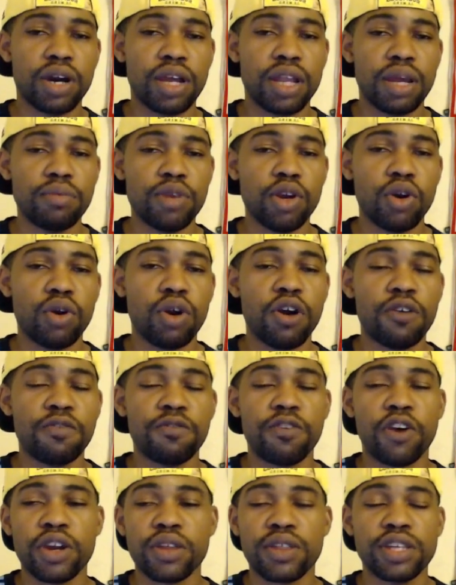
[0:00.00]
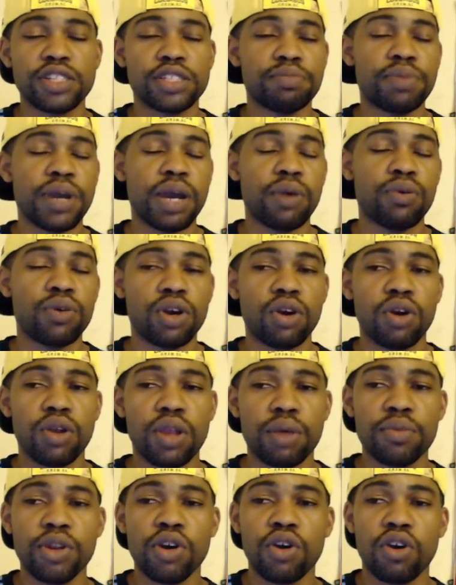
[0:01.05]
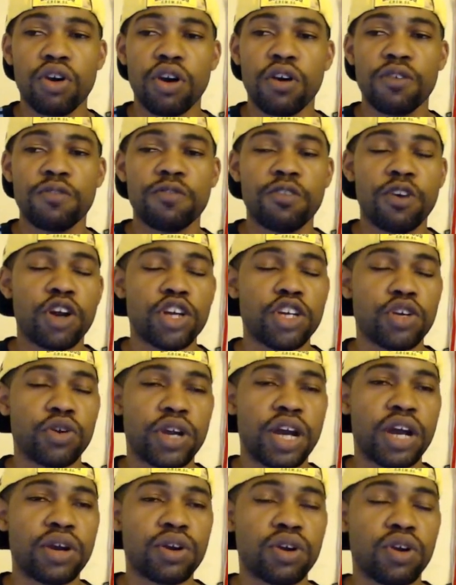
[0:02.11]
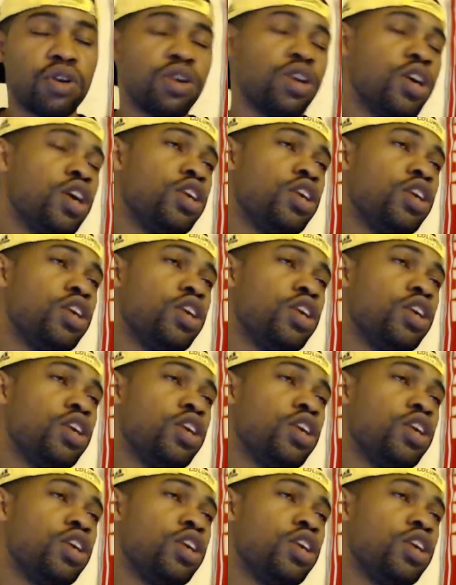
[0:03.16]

But let me know how far you think Japan will go. Let me know how far Uruguay will go.